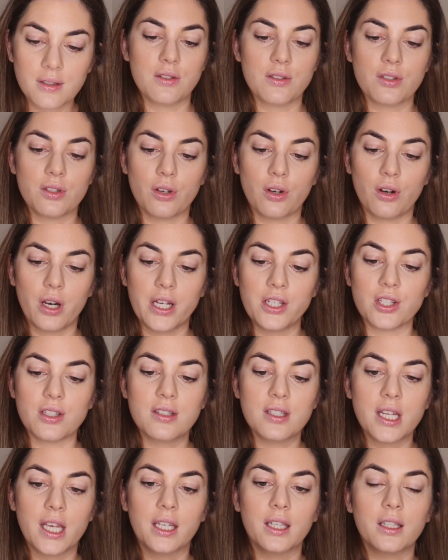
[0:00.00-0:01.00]
So I just
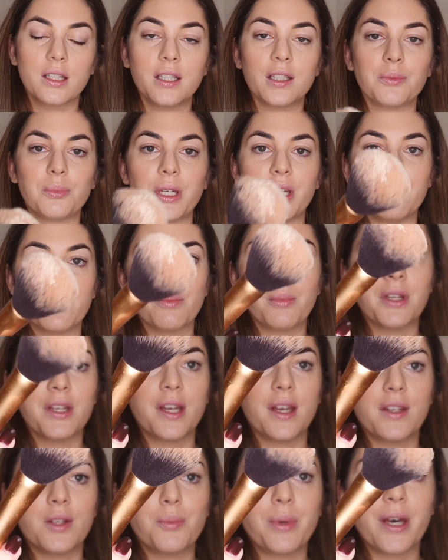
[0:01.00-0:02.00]
take a little bit of the
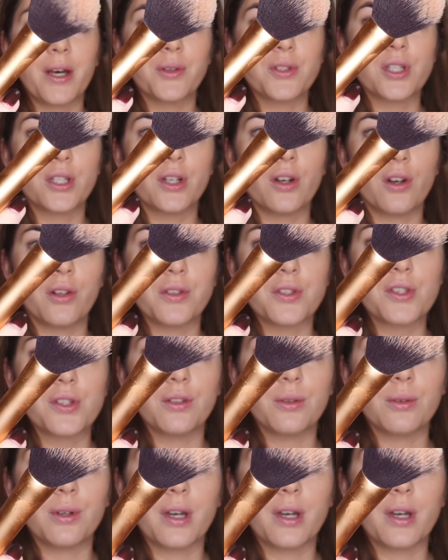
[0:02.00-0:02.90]
banana powder onto